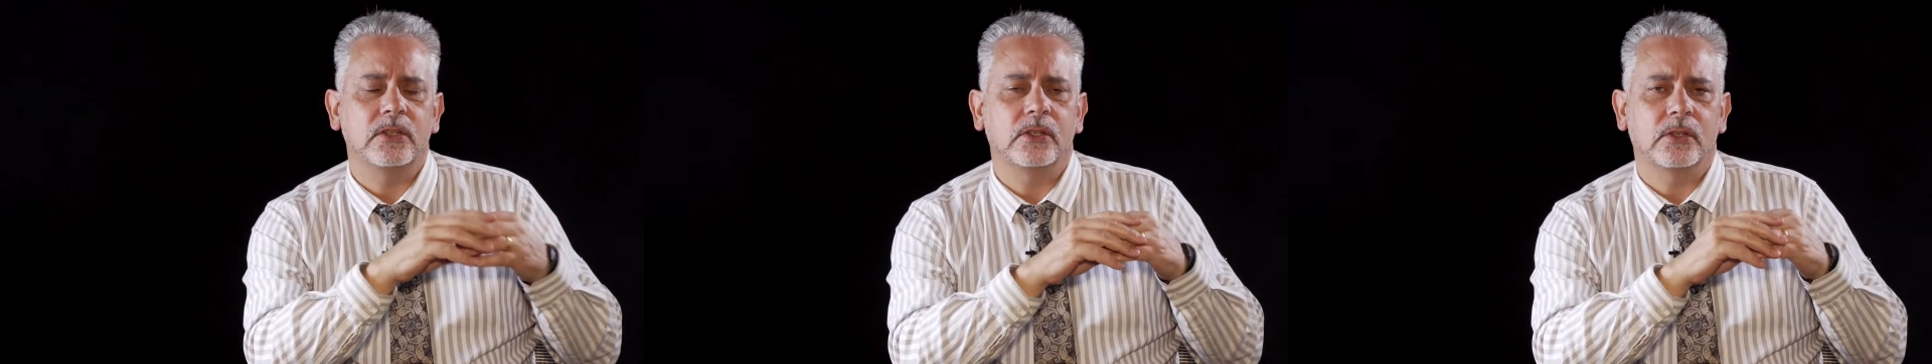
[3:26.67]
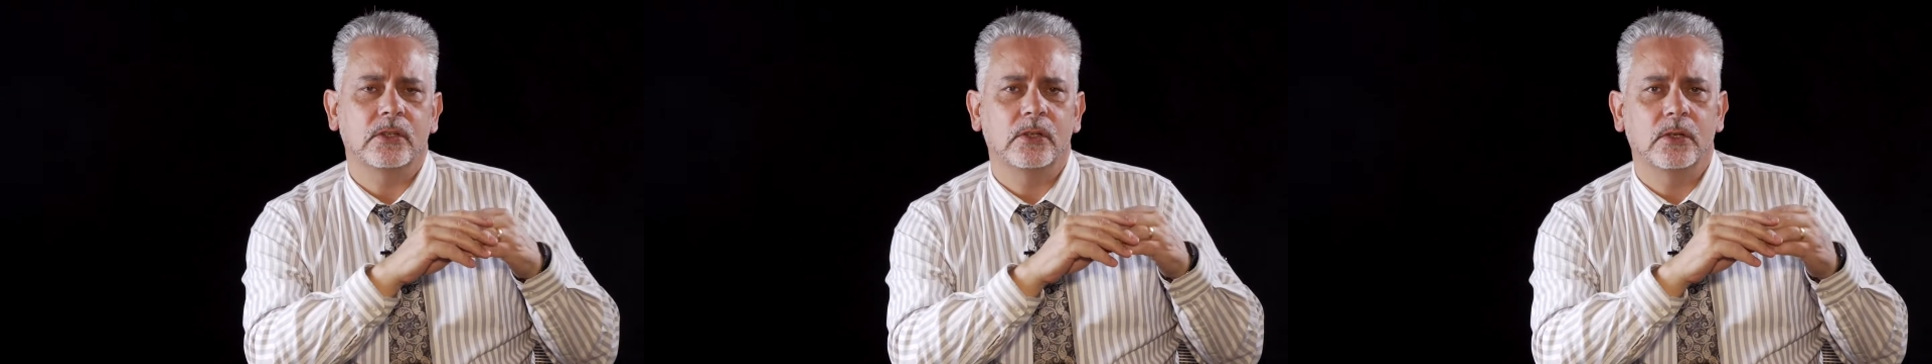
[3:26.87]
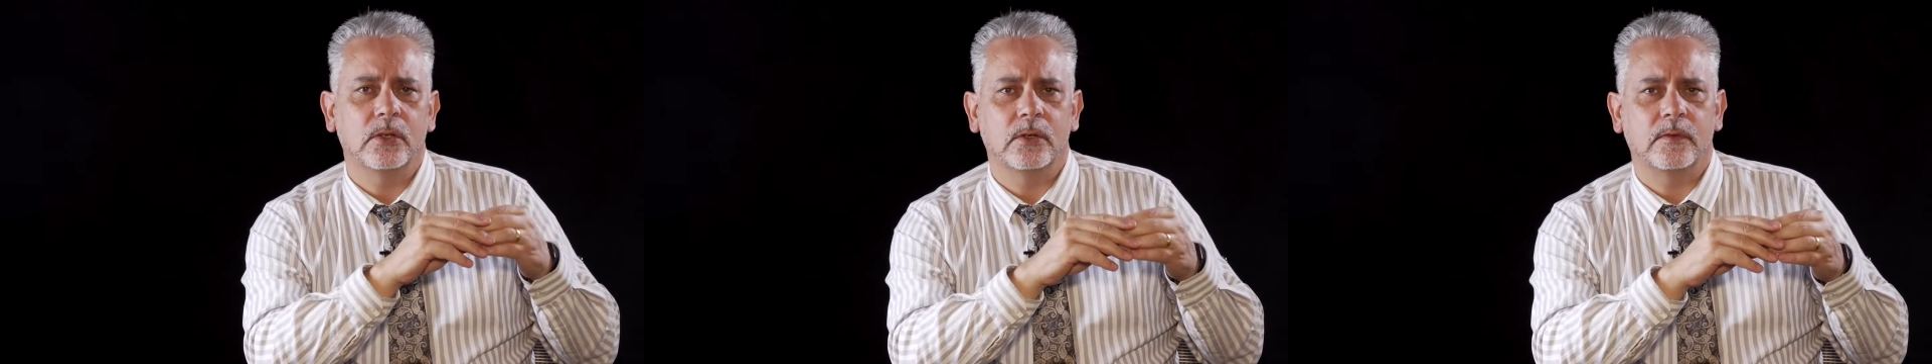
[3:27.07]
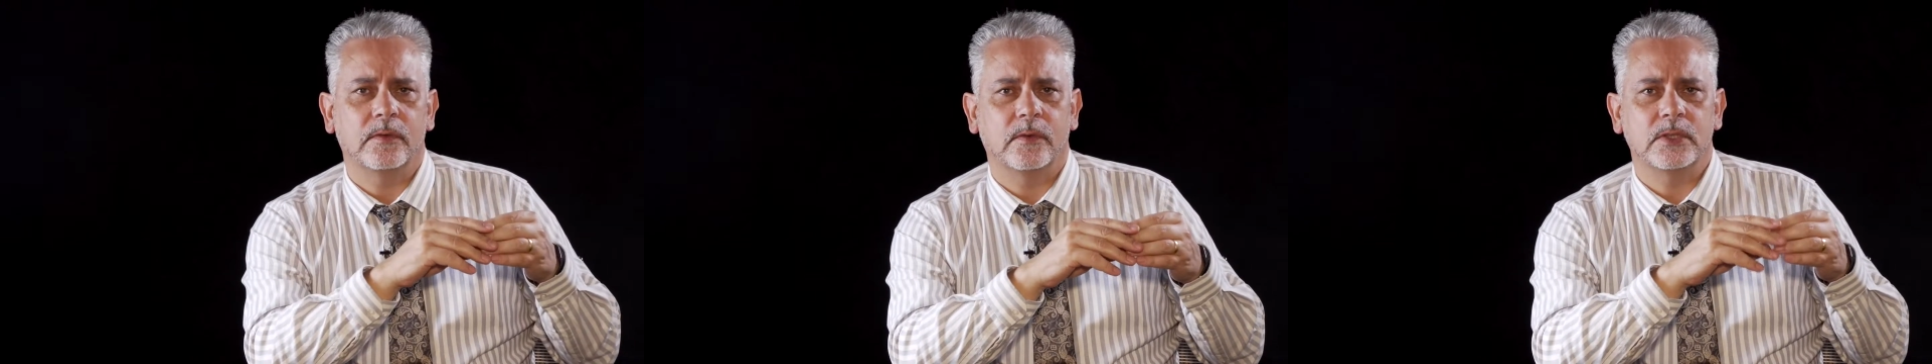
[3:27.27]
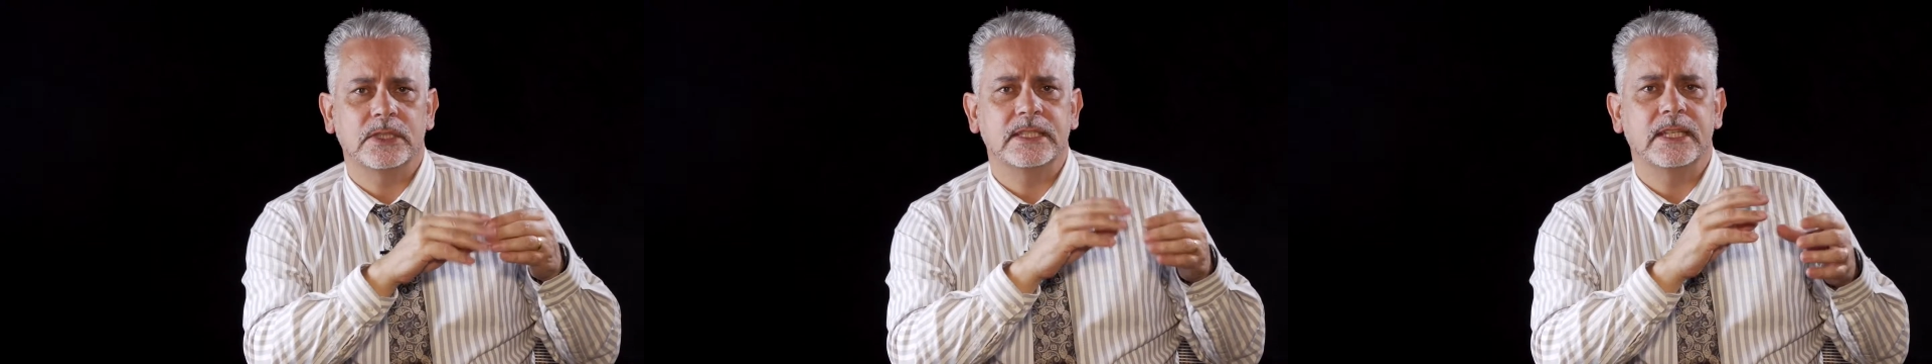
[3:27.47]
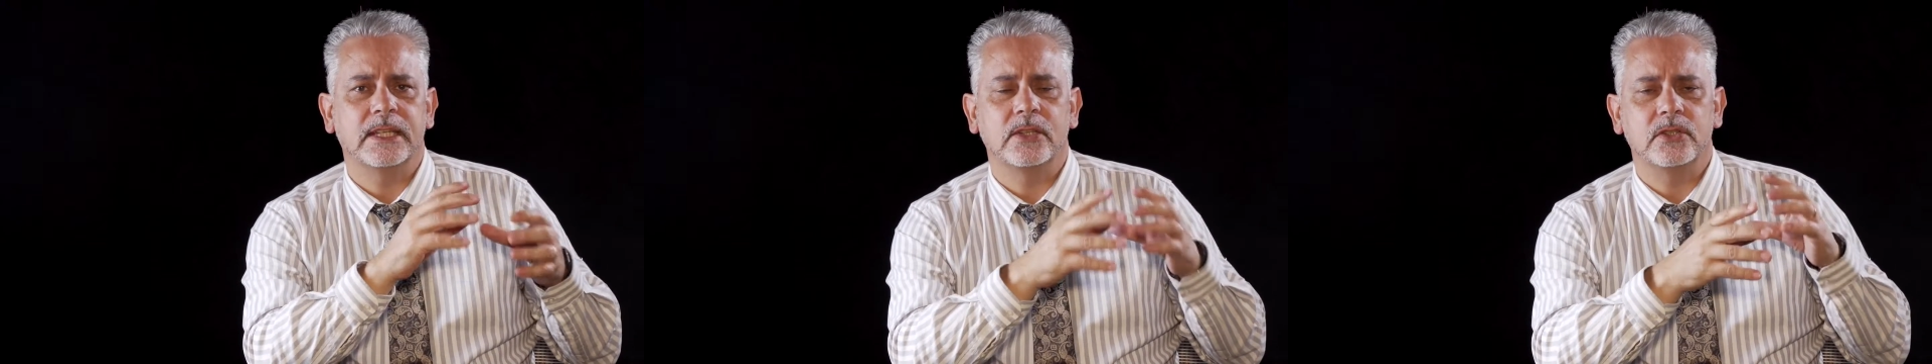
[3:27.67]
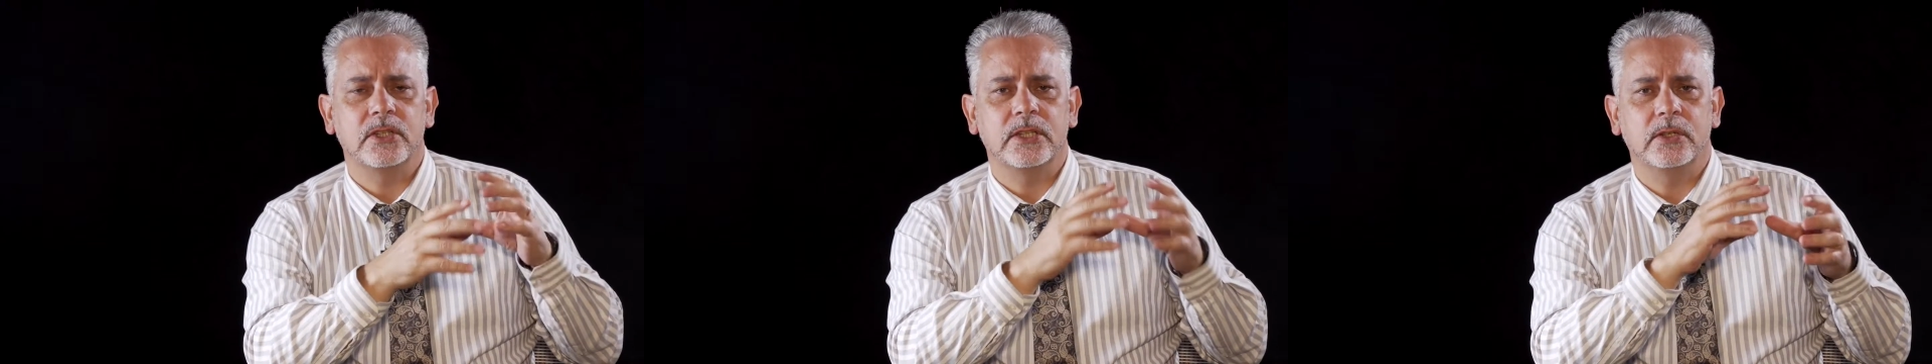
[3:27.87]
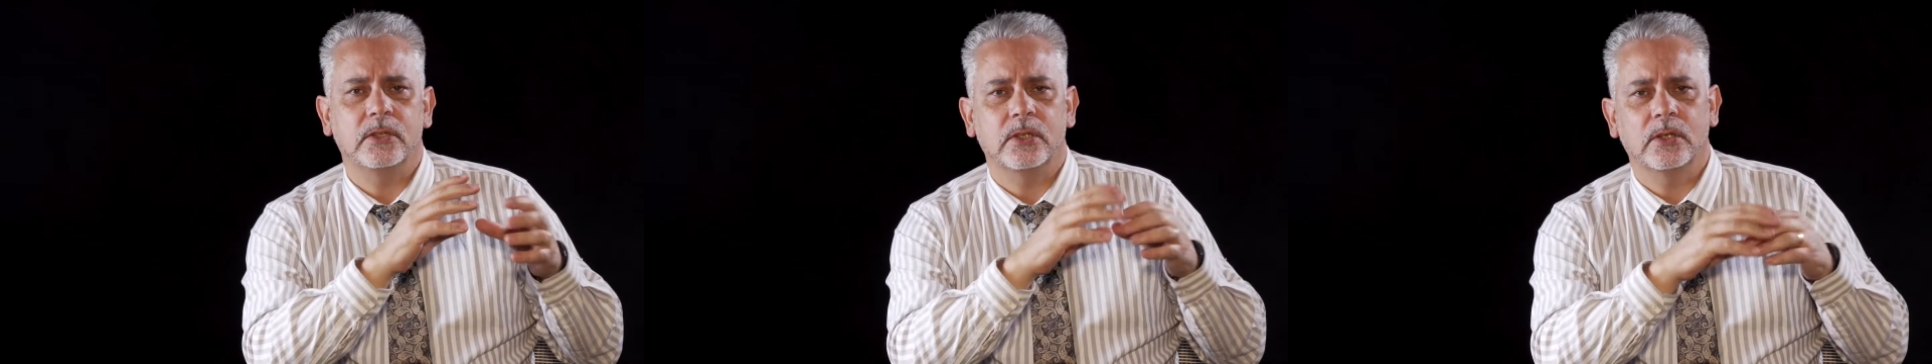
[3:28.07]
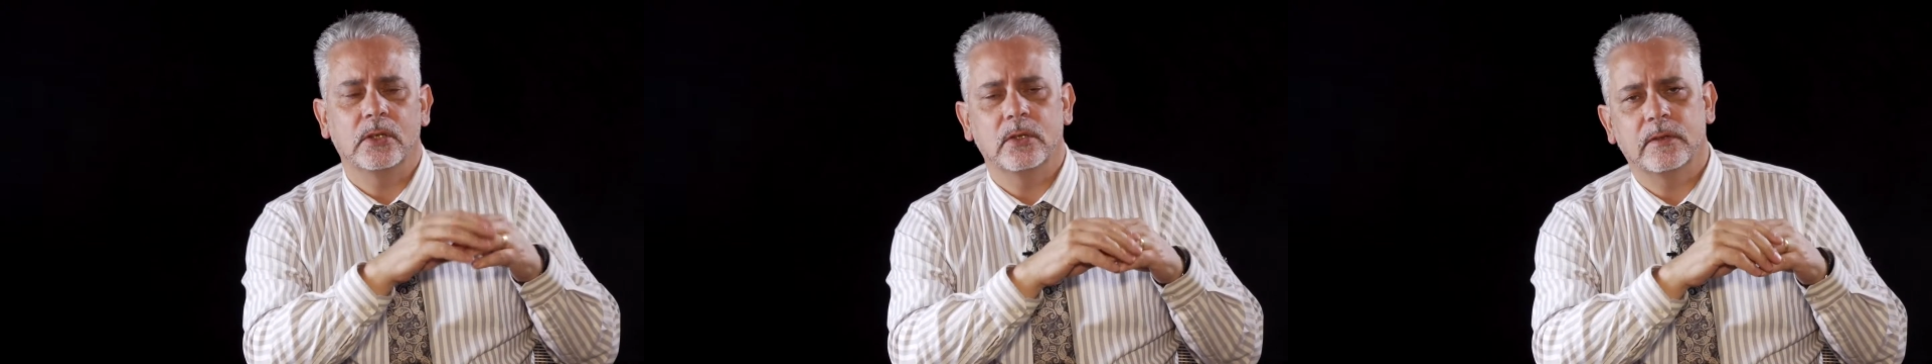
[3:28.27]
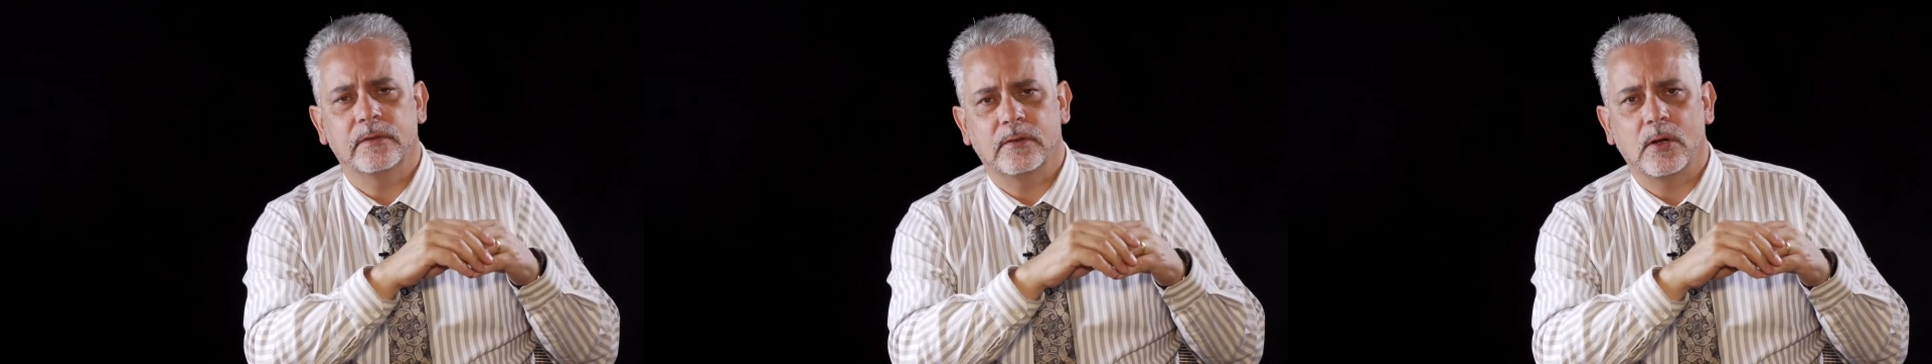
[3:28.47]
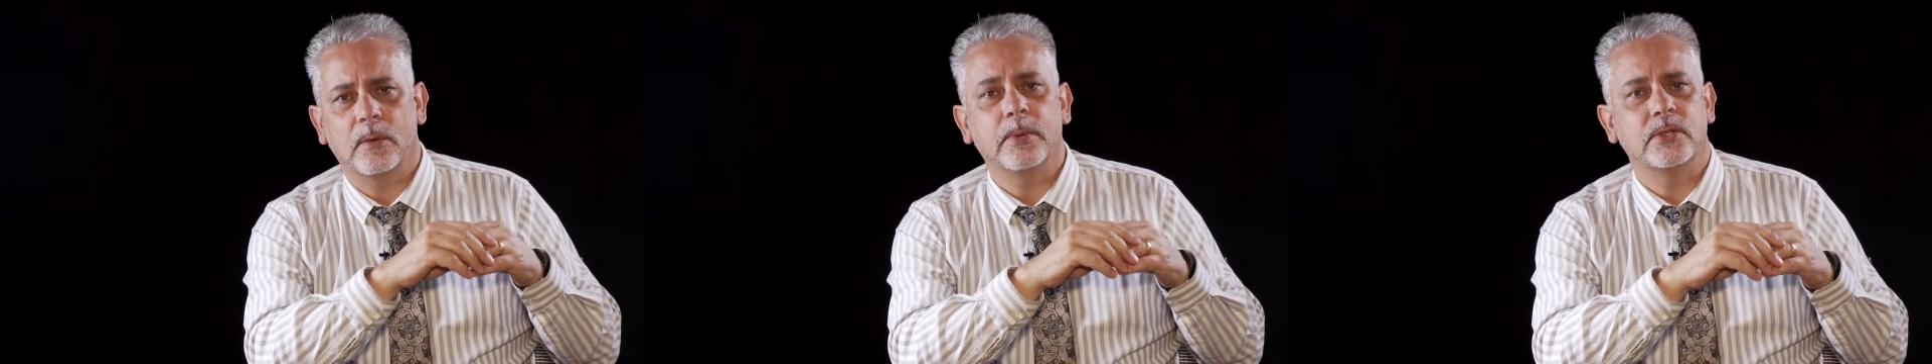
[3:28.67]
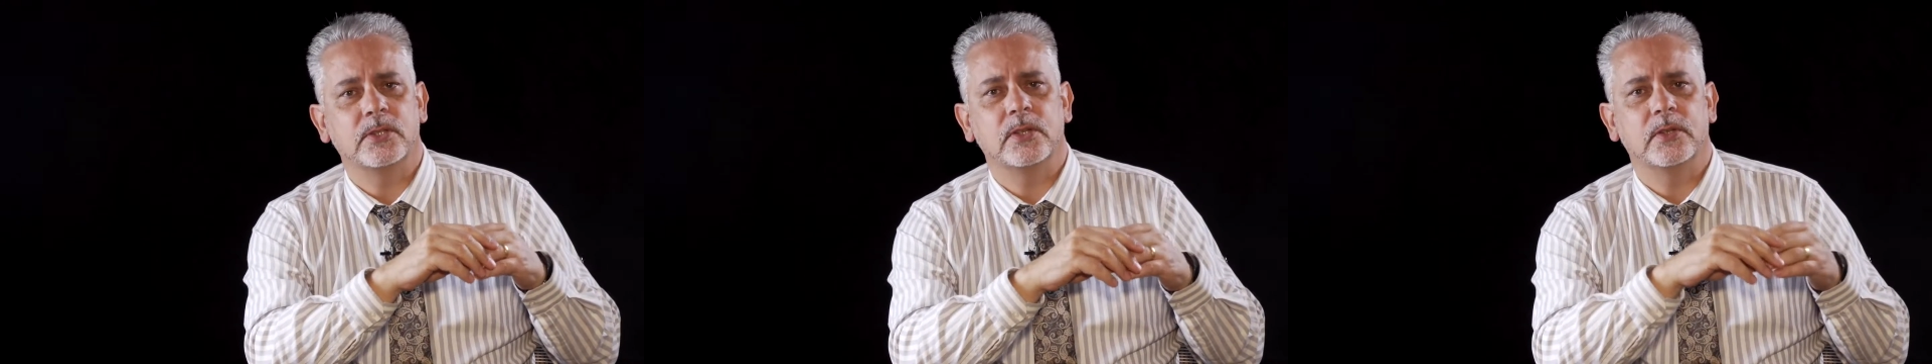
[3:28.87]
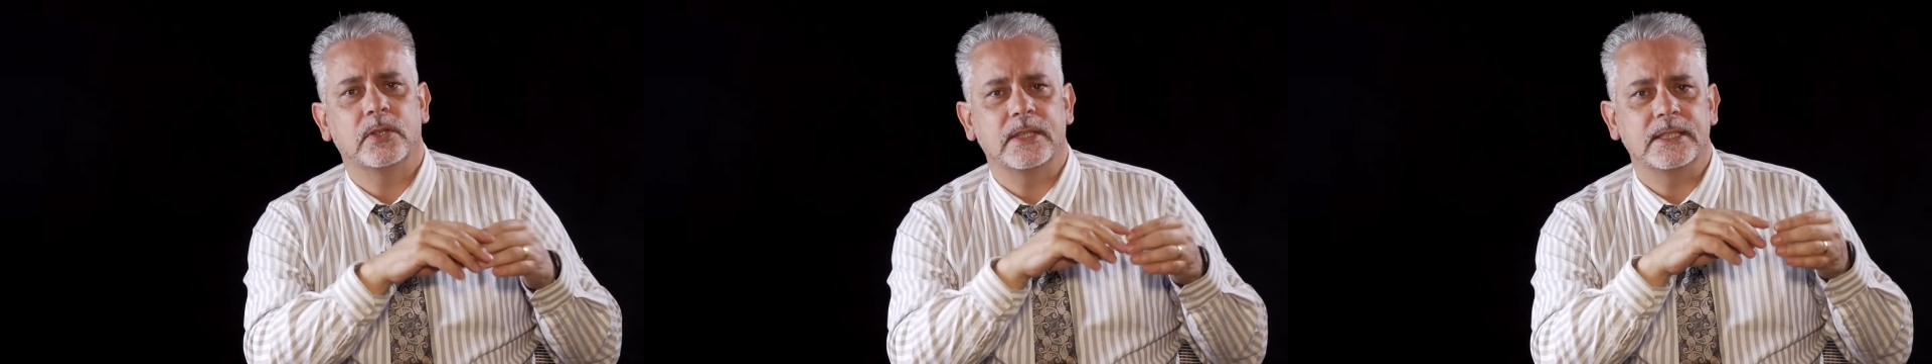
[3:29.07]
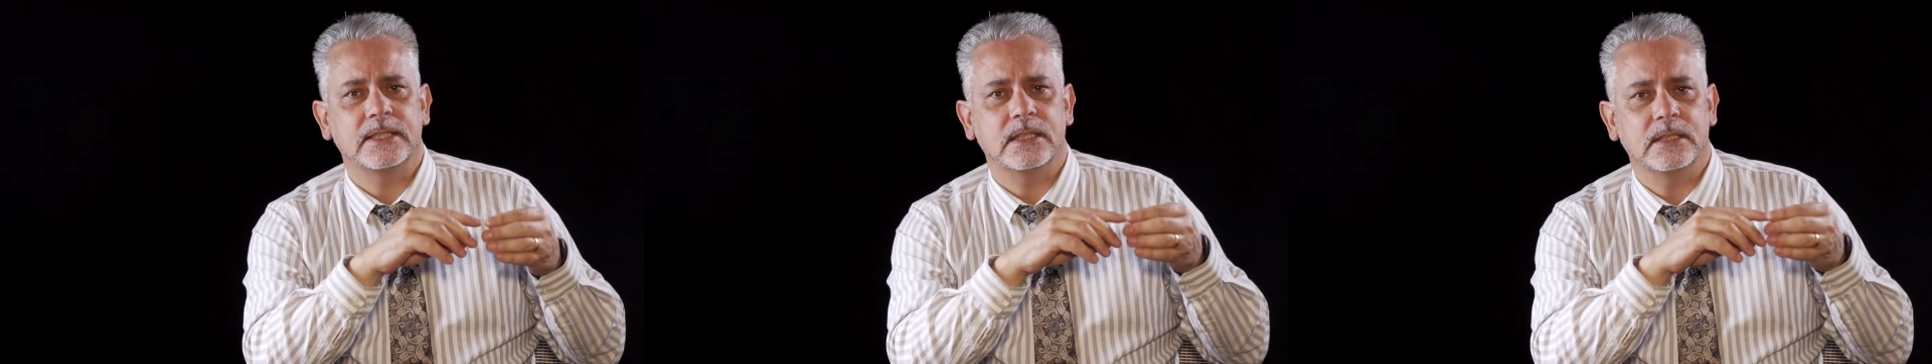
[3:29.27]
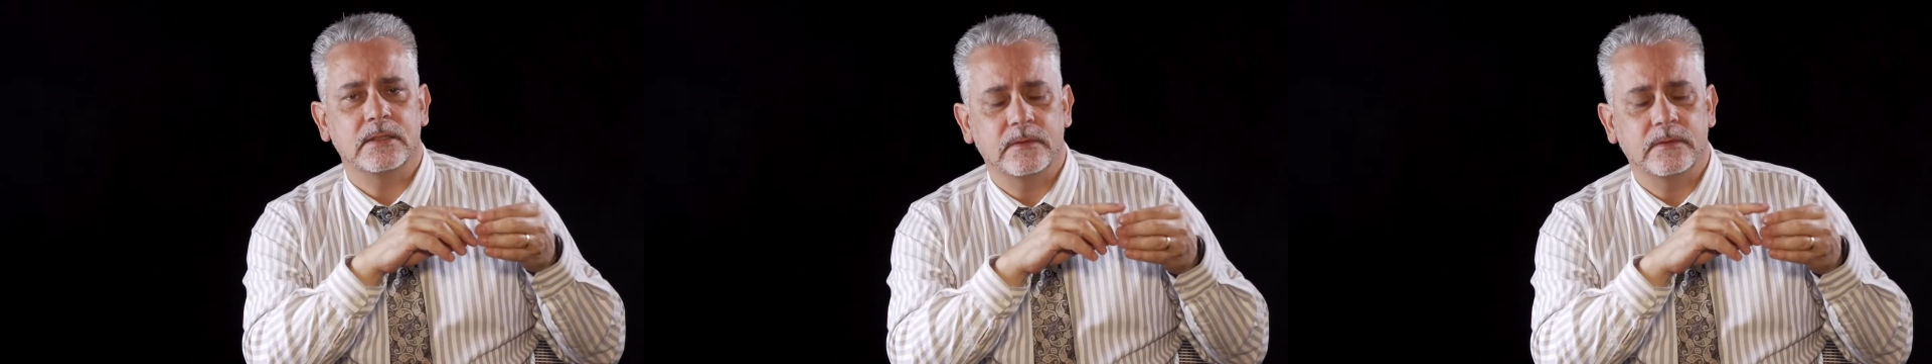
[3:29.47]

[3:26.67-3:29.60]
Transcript: you can look for synergy, you can look for opportunities